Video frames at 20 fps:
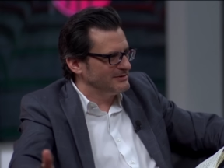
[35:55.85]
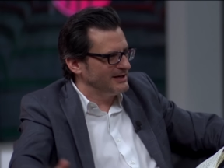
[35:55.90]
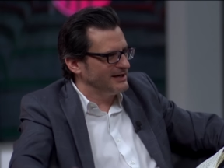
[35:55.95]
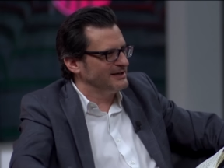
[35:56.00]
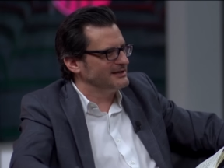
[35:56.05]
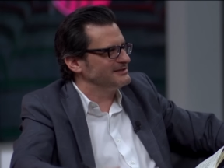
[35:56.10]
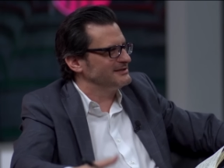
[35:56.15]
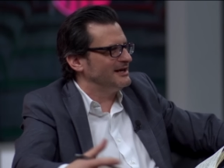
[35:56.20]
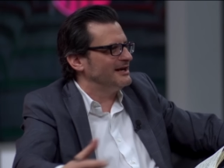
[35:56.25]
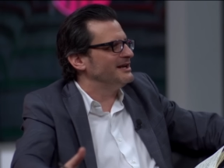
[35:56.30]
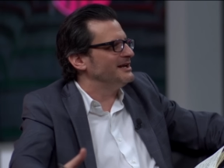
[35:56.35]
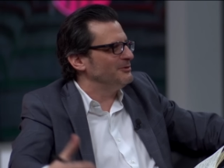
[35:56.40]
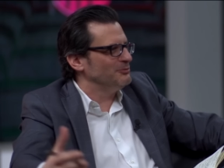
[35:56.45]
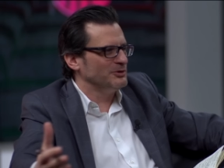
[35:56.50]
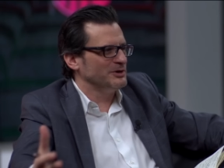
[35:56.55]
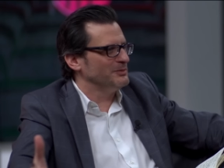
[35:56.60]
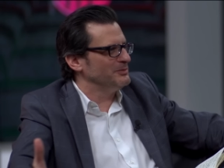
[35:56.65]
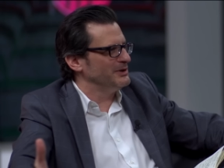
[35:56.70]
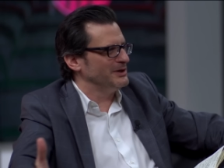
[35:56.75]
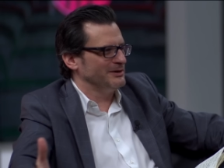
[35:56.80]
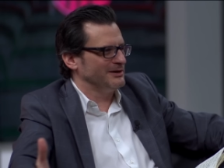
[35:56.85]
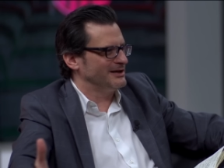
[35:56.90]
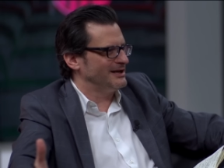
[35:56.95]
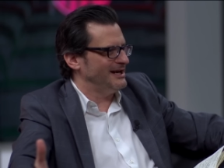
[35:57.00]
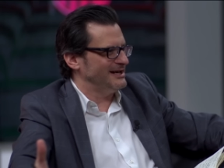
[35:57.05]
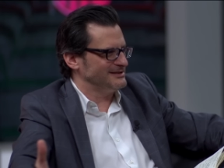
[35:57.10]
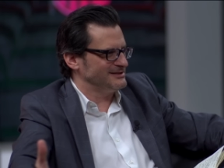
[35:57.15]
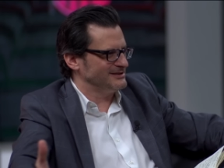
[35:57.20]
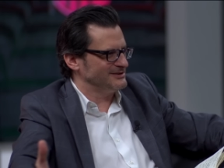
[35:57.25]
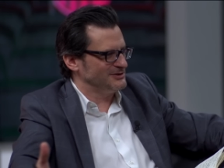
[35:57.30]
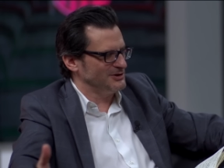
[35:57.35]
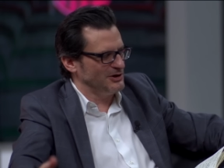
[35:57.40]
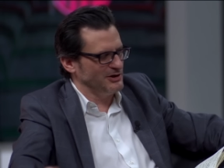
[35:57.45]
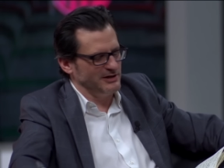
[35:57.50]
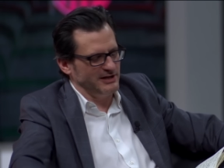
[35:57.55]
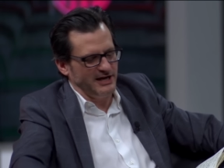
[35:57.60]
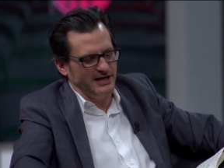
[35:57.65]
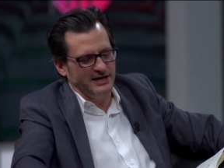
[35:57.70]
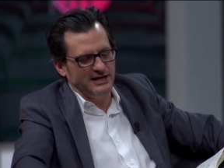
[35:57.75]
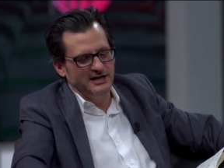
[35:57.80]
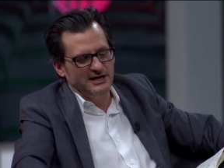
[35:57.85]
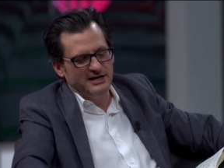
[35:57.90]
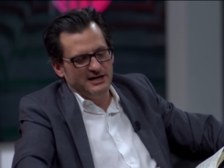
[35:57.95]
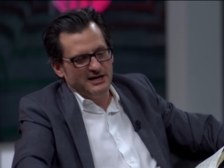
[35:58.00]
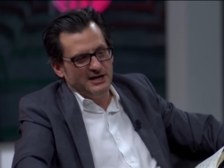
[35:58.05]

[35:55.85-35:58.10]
Like right. it's not, he would have been a classic star then.